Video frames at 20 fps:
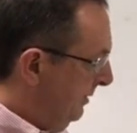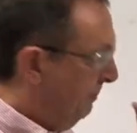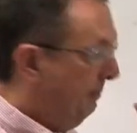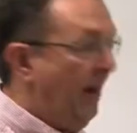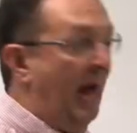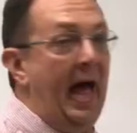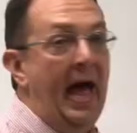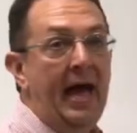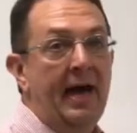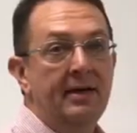
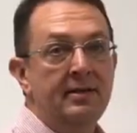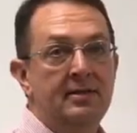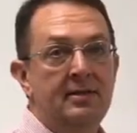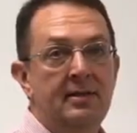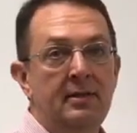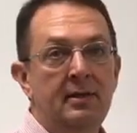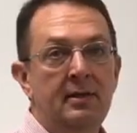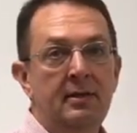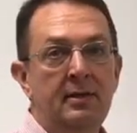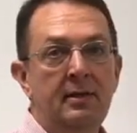
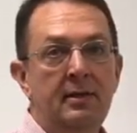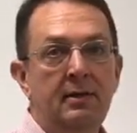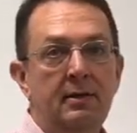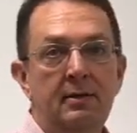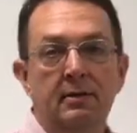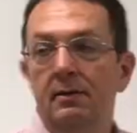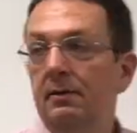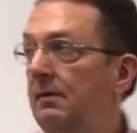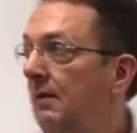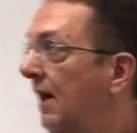Mass,
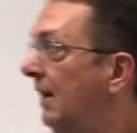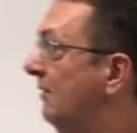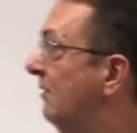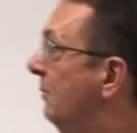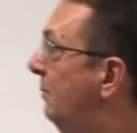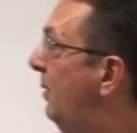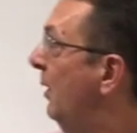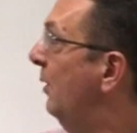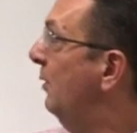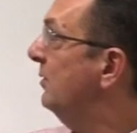as
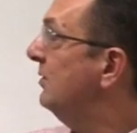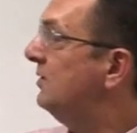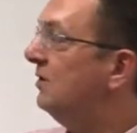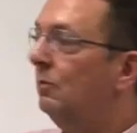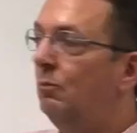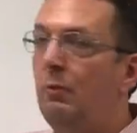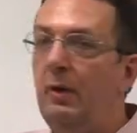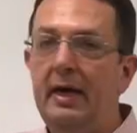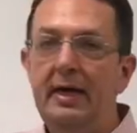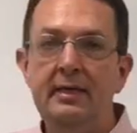opposed
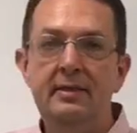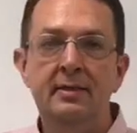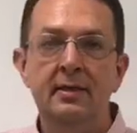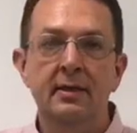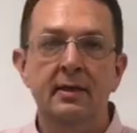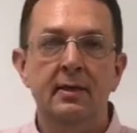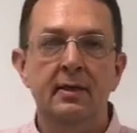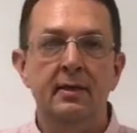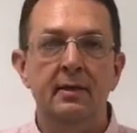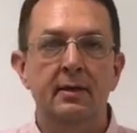to weight,
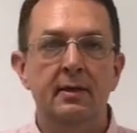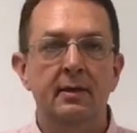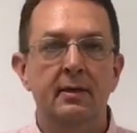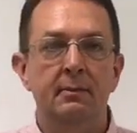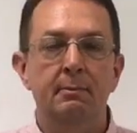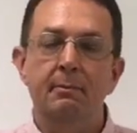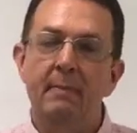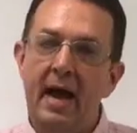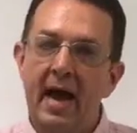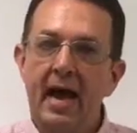
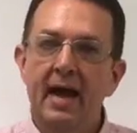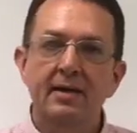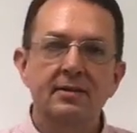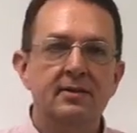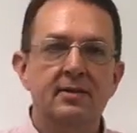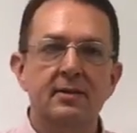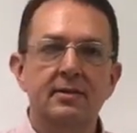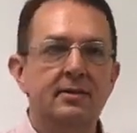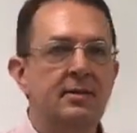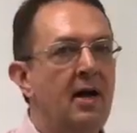
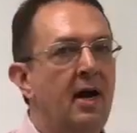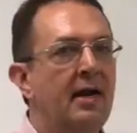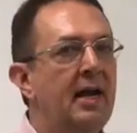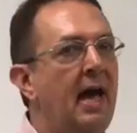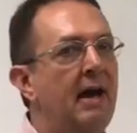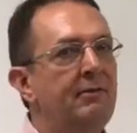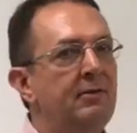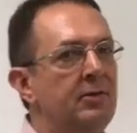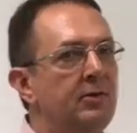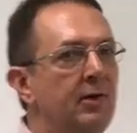mass does not
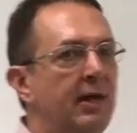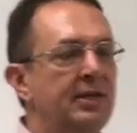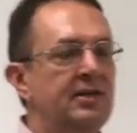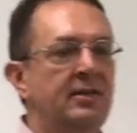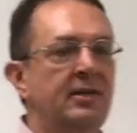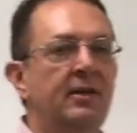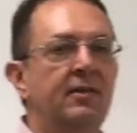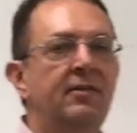have a direction.